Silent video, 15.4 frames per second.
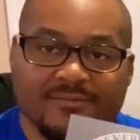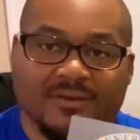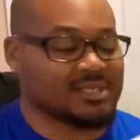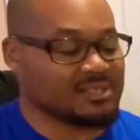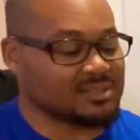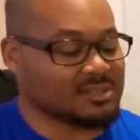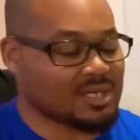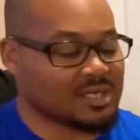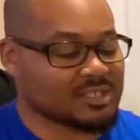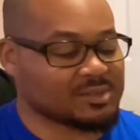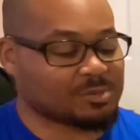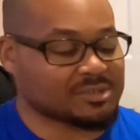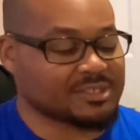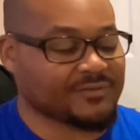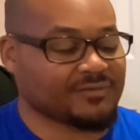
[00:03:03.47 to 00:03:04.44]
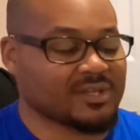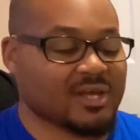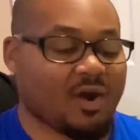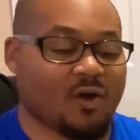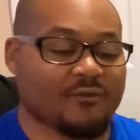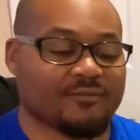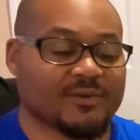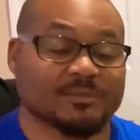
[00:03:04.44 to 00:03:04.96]
These specifically
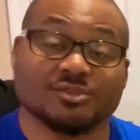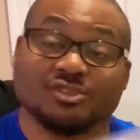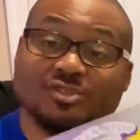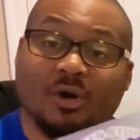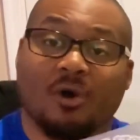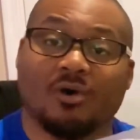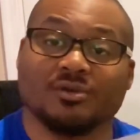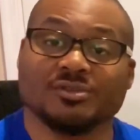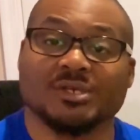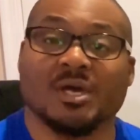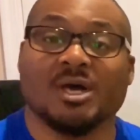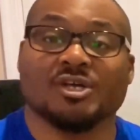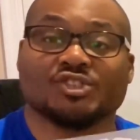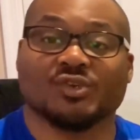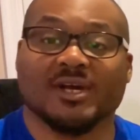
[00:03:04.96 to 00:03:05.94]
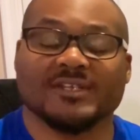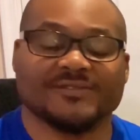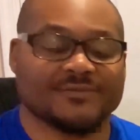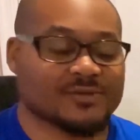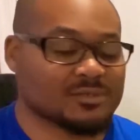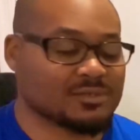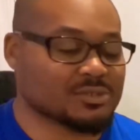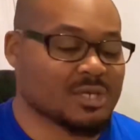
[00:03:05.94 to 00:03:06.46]
are from Stahls
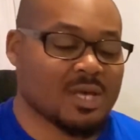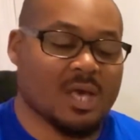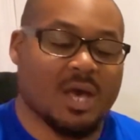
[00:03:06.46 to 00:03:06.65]
Transfers.